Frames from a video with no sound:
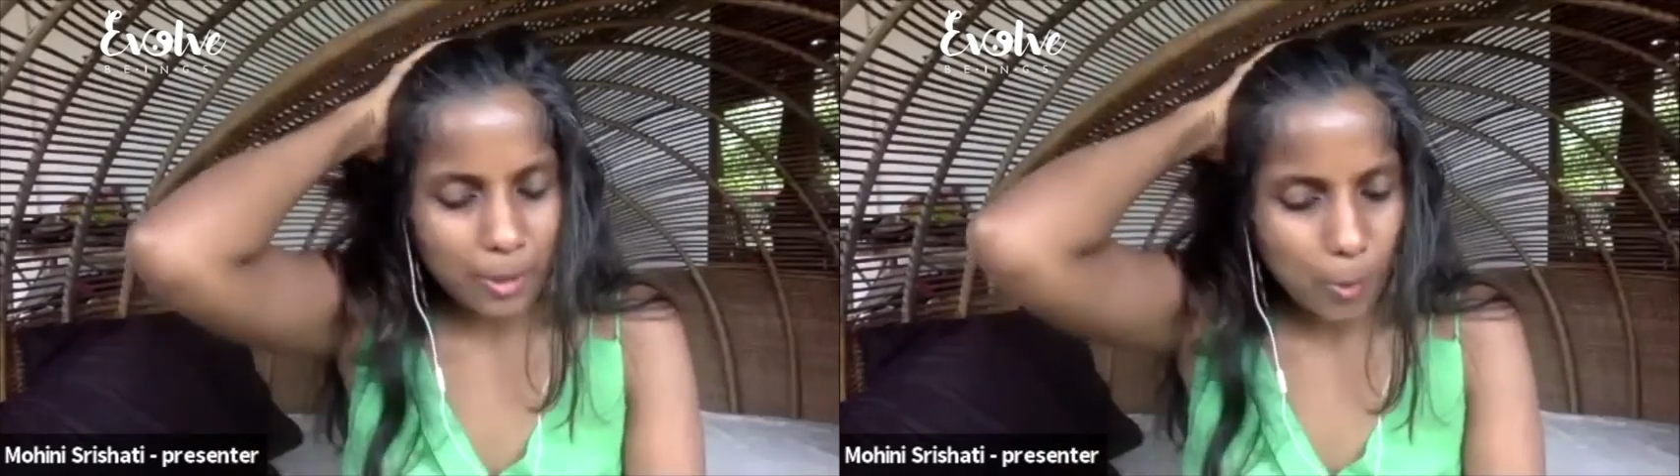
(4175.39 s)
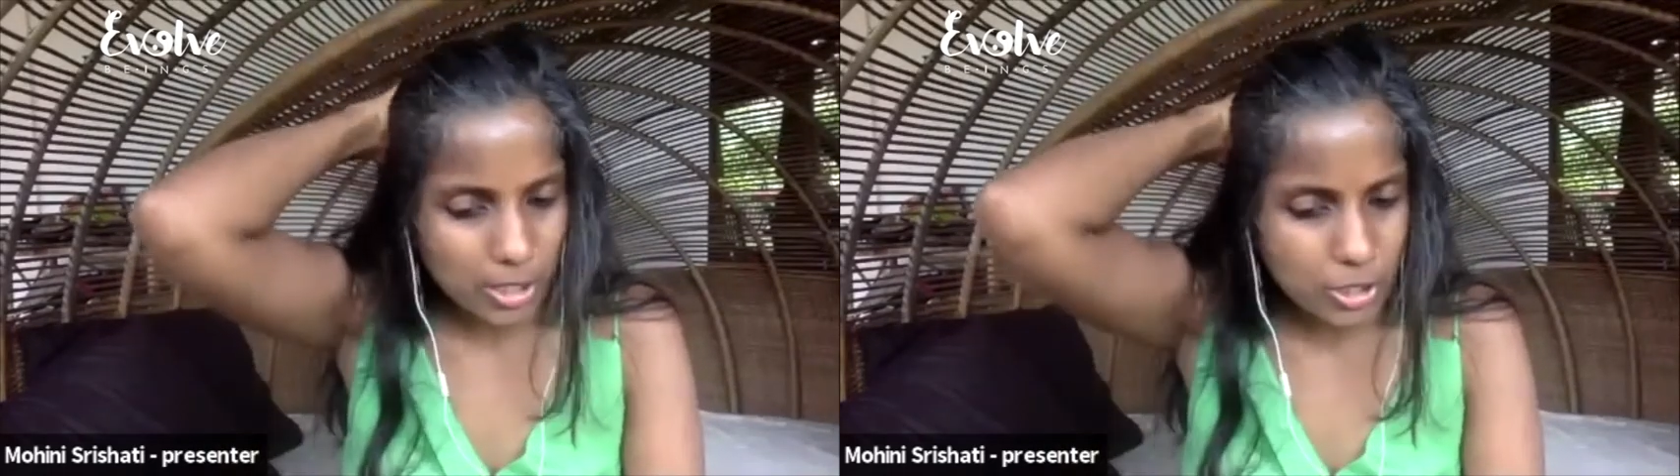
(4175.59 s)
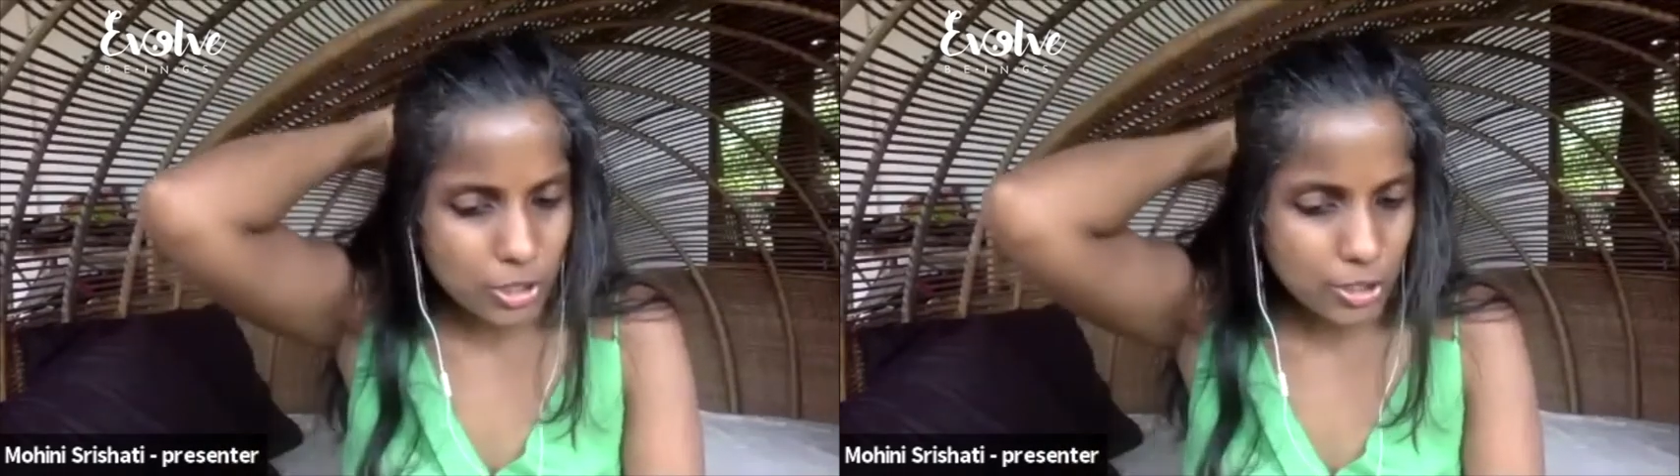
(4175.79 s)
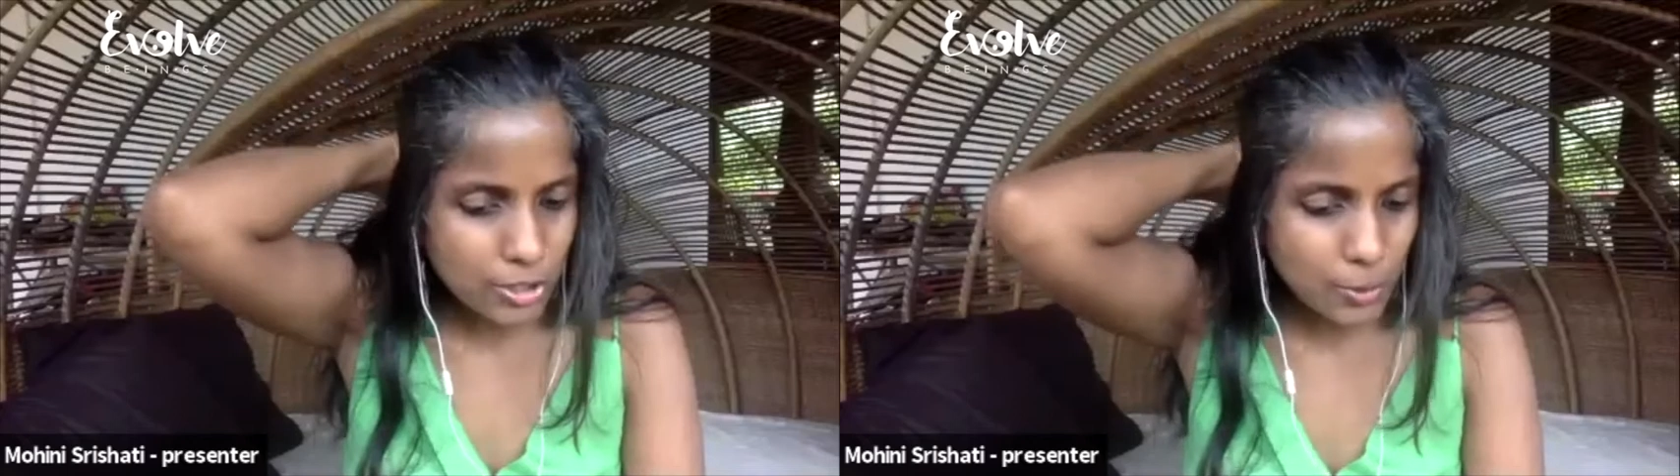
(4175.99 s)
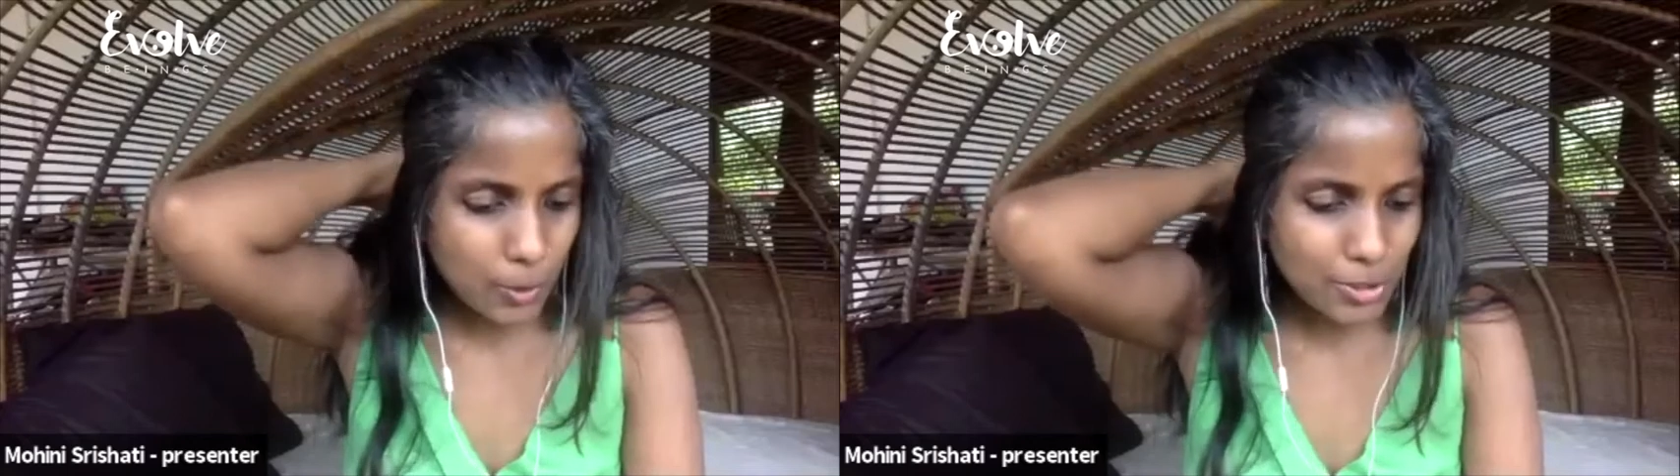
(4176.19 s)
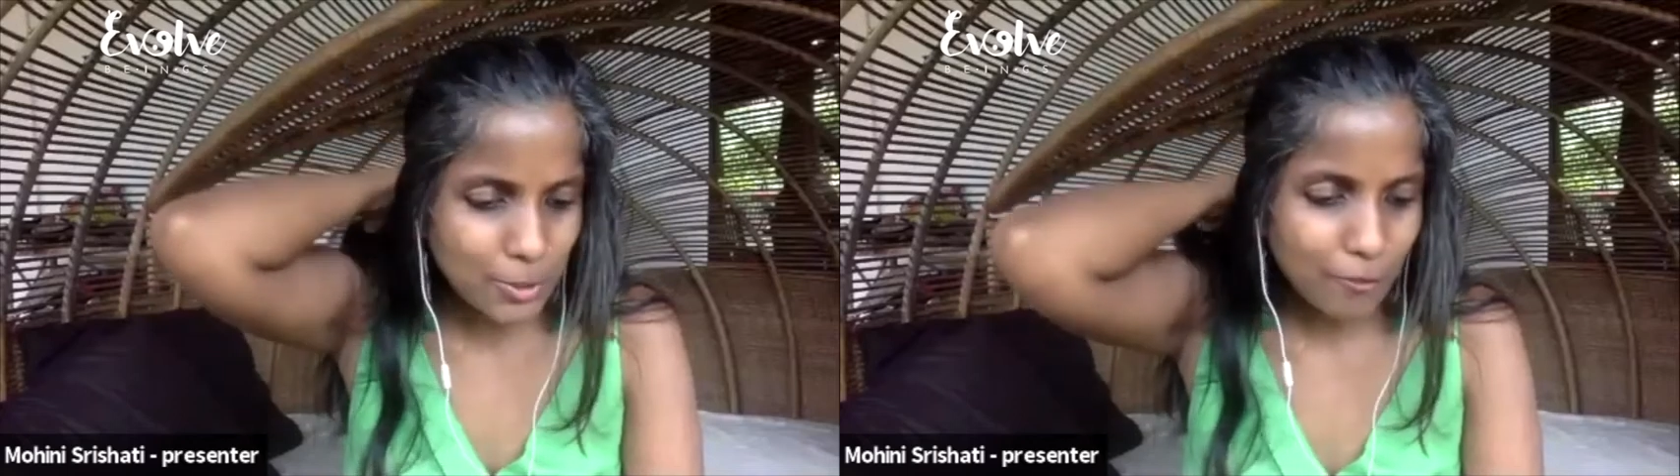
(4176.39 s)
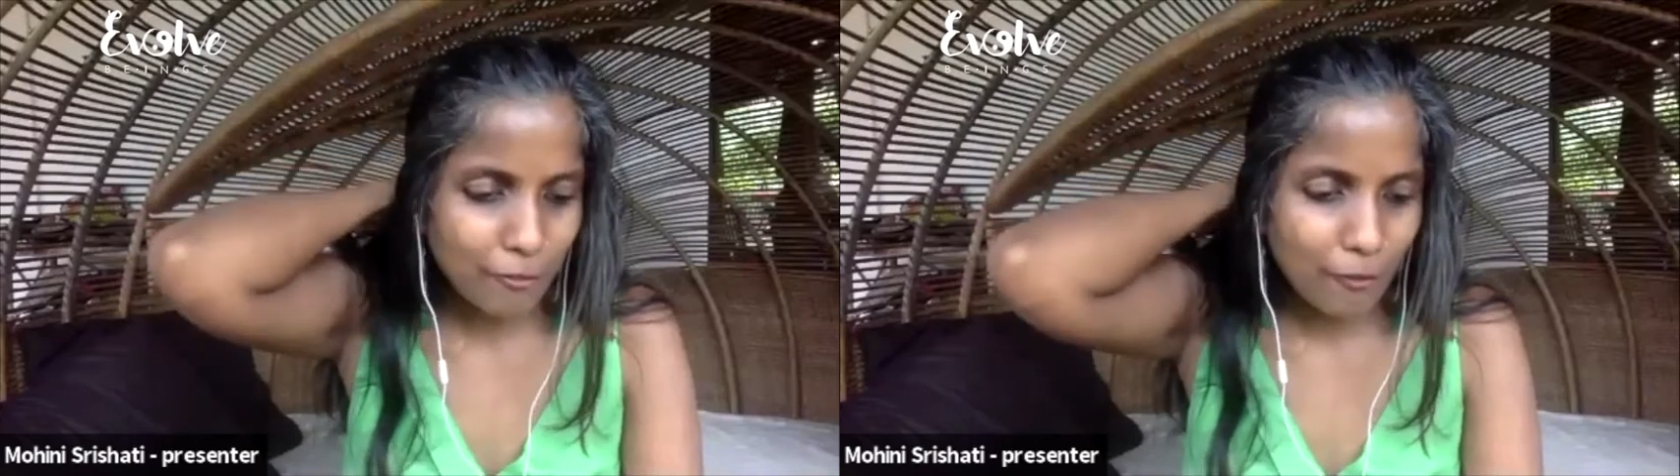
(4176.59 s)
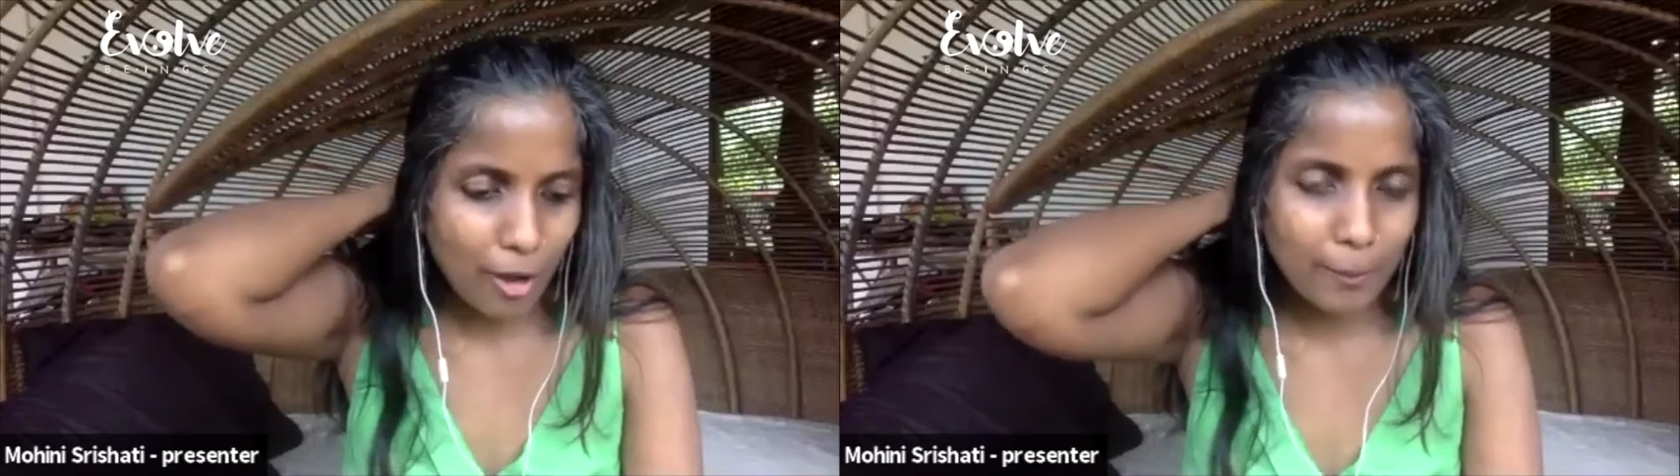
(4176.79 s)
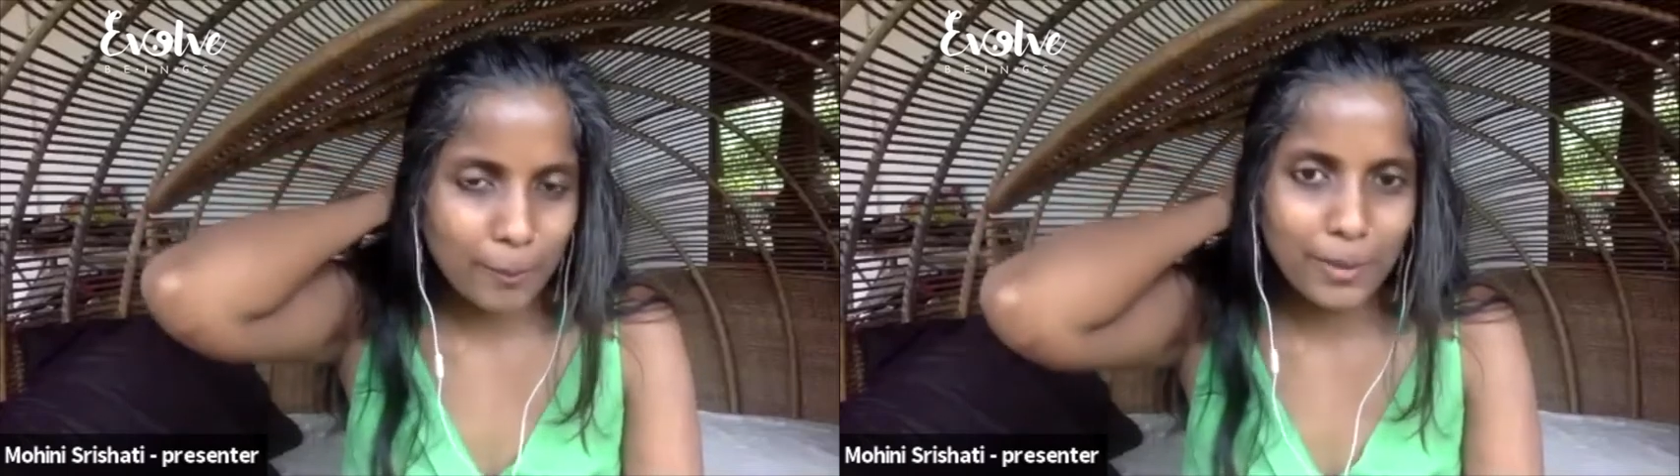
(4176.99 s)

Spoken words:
questions also from